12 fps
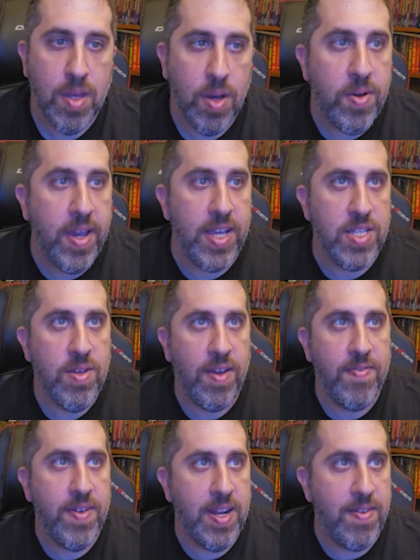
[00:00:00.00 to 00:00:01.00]
Okay, so
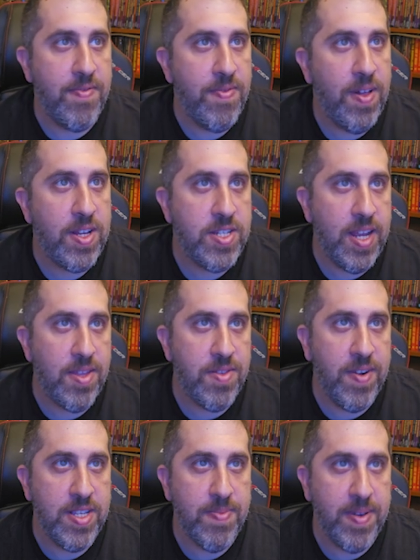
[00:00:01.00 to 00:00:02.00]
I've kind of fleshed out the
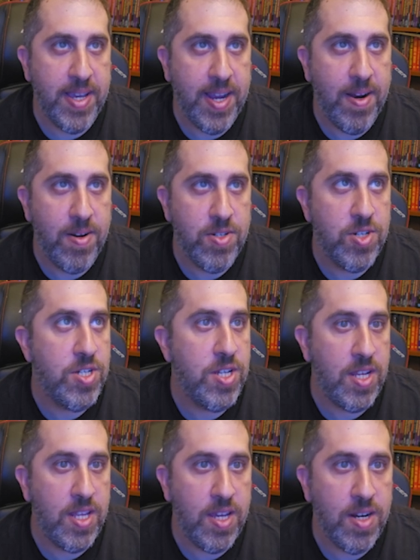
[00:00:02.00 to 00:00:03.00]
rest of my character
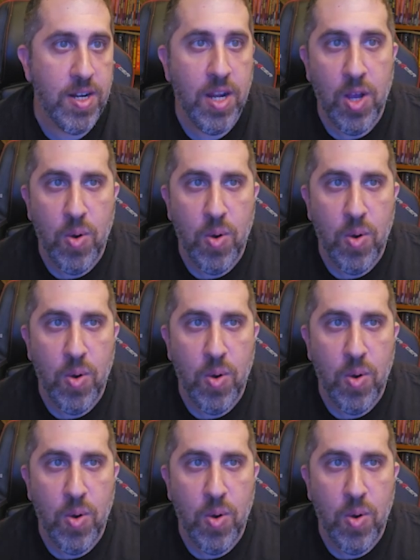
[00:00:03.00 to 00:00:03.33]
sheet here.